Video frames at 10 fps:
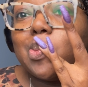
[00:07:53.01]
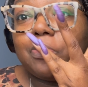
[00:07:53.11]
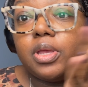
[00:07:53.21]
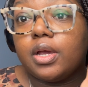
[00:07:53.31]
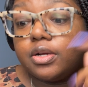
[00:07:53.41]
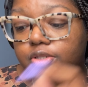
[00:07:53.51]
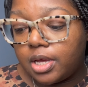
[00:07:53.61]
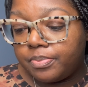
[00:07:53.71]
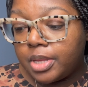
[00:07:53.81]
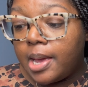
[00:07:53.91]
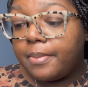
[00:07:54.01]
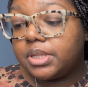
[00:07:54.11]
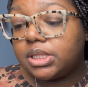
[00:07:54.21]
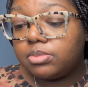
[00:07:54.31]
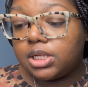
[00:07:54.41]
yeah, here's that. But
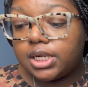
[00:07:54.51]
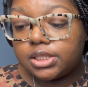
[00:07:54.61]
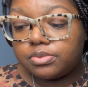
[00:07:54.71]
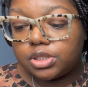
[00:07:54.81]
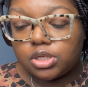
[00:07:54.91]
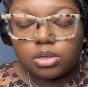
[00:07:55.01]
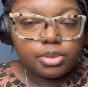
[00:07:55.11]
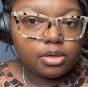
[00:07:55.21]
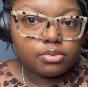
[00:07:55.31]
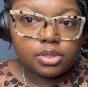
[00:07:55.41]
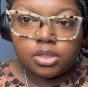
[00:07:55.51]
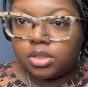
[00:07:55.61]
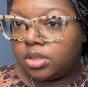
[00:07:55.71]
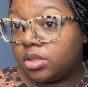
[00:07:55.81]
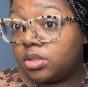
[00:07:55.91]
something I did want to talk about
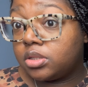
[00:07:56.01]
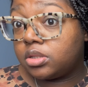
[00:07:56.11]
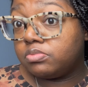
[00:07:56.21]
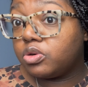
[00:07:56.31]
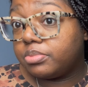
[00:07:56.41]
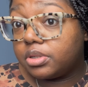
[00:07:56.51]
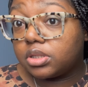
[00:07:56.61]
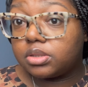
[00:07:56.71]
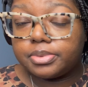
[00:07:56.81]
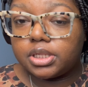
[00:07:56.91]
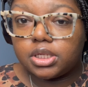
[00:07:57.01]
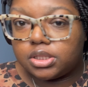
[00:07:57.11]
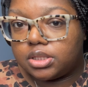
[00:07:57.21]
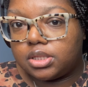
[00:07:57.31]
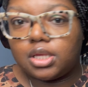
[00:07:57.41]
was more books, because
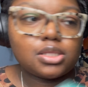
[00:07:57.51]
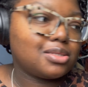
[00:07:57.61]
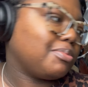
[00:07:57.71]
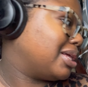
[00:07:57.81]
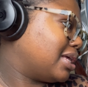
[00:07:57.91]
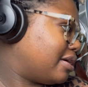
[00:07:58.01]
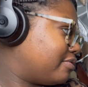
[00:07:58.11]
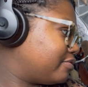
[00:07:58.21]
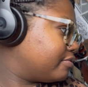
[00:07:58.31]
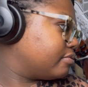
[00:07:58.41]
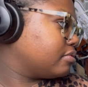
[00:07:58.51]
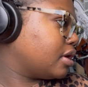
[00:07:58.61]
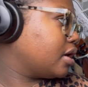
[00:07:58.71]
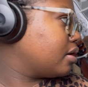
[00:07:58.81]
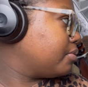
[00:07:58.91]
that's my life.
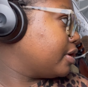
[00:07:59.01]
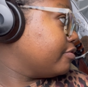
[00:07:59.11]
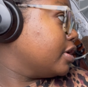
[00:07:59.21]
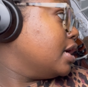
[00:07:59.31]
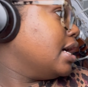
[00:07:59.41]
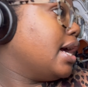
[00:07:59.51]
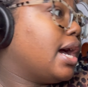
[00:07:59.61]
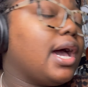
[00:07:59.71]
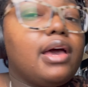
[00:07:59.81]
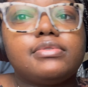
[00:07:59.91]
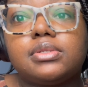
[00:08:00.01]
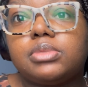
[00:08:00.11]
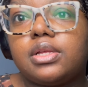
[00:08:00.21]
Like, whatever. I have some stuff